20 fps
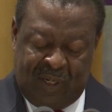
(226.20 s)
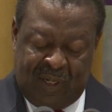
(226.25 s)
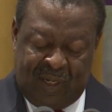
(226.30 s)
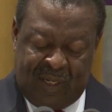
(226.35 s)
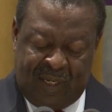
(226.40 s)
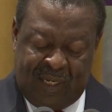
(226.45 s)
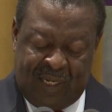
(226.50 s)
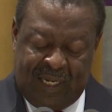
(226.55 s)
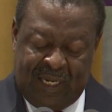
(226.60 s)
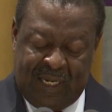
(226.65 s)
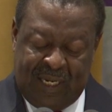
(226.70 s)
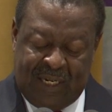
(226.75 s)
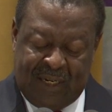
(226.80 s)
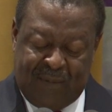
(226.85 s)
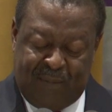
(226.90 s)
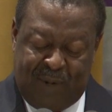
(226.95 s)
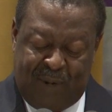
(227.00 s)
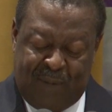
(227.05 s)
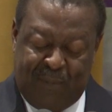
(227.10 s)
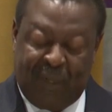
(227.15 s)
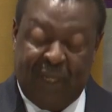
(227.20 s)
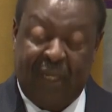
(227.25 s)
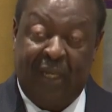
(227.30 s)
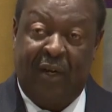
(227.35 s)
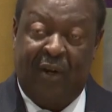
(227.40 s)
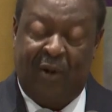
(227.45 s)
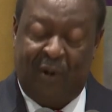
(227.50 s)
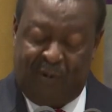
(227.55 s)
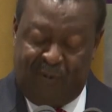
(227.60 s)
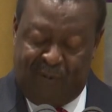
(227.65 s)
yield
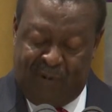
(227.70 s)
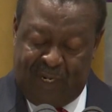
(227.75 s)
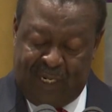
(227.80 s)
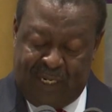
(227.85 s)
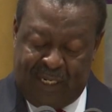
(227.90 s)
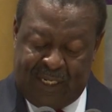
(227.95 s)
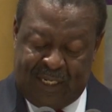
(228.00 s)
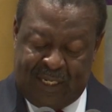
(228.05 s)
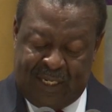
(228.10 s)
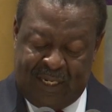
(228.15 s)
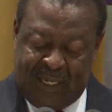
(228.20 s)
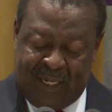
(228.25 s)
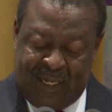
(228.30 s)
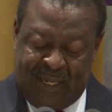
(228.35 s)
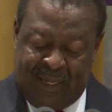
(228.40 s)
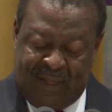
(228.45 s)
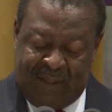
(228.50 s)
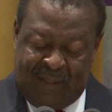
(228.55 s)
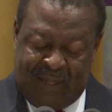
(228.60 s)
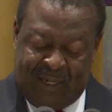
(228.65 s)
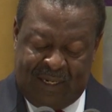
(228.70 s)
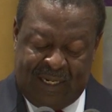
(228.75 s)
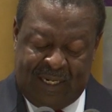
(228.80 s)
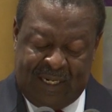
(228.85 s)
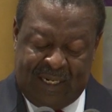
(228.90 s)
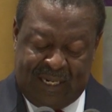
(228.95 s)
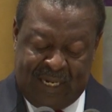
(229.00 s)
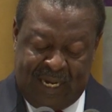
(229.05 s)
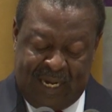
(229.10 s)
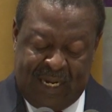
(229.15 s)
public confidence that
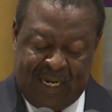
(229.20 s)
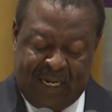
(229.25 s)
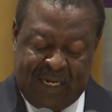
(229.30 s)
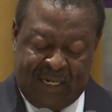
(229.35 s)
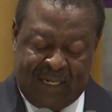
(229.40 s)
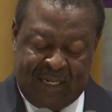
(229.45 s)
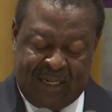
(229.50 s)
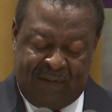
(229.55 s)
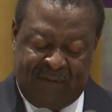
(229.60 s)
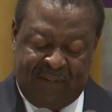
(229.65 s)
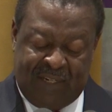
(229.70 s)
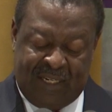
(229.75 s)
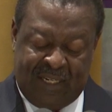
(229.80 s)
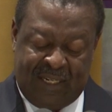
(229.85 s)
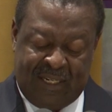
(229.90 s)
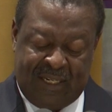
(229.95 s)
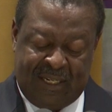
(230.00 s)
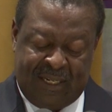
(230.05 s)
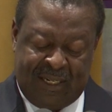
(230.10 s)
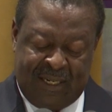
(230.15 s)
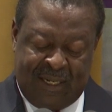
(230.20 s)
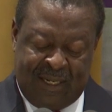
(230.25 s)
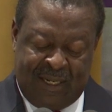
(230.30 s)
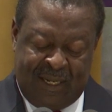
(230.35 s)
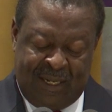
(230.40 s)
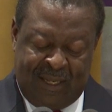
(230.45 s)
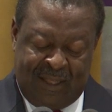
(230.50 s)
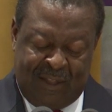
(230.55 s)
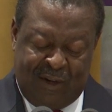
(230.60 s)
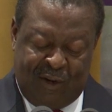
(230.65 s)
in turn services
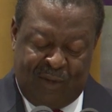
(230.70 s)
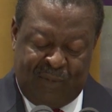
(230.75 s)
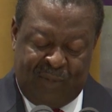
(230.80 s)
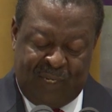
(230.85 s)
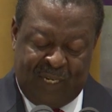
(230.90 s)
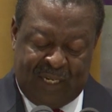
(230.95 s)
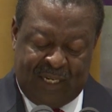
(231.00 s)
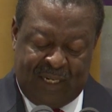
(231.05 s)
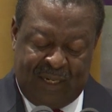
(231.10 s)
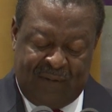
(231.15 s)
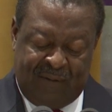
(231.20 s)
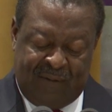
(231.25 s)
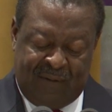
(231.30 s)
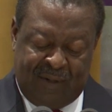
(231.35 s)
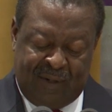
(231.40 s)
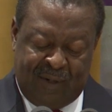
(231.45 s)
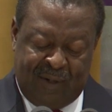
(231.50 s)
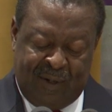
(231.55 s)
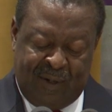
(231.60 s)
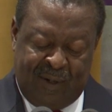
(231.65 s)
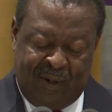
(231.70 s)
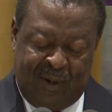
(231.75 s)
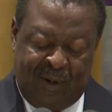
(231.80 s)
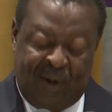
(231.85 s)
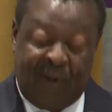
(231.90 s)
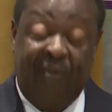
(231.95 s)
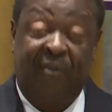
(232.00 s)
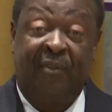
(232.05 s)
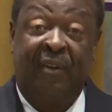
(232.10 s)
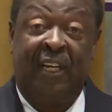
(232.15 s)
the objectives
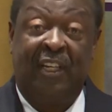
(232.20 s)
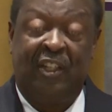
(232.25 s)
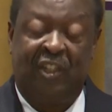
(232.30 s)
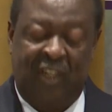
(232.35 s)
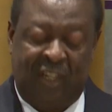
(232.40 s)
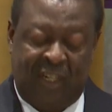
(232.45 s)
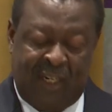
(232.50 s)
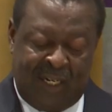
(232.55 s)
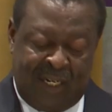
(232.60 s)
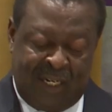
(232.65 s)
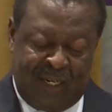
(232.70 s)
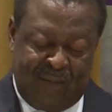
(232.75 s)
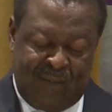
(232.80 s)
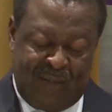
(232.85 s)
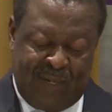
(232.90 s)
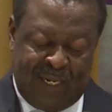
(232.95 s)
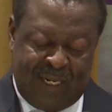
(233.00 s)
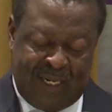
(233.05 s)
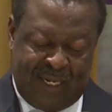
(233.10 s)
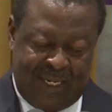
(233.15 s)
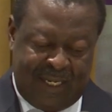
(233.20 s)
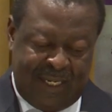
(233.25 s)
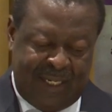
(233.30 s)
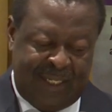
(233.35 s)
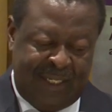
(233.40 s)
of nation building.